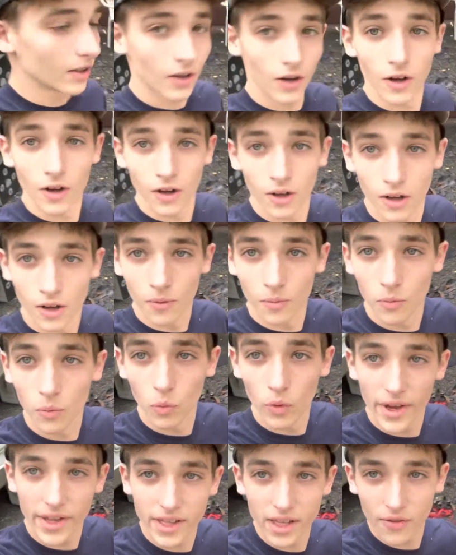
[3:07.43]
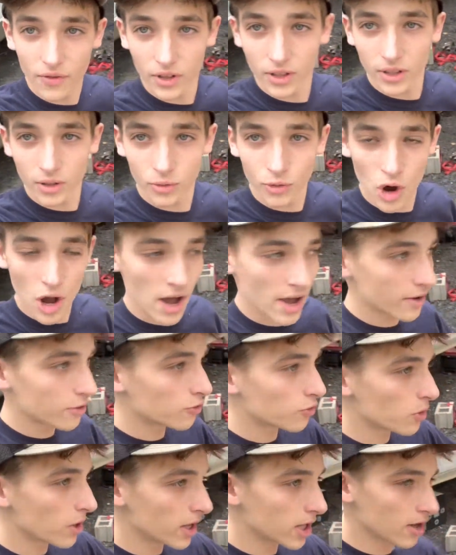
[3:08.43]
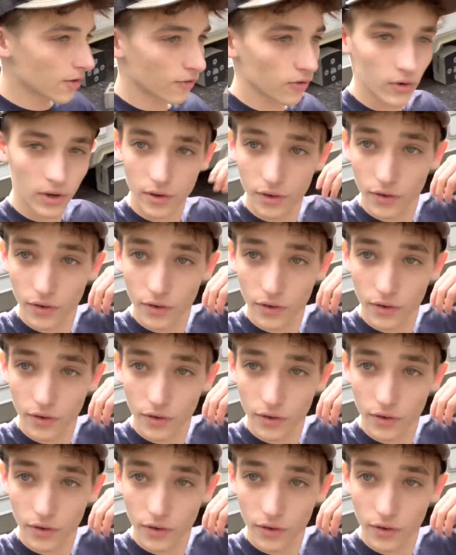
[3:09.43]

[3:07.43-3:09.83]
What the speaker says: Way different to ride, way different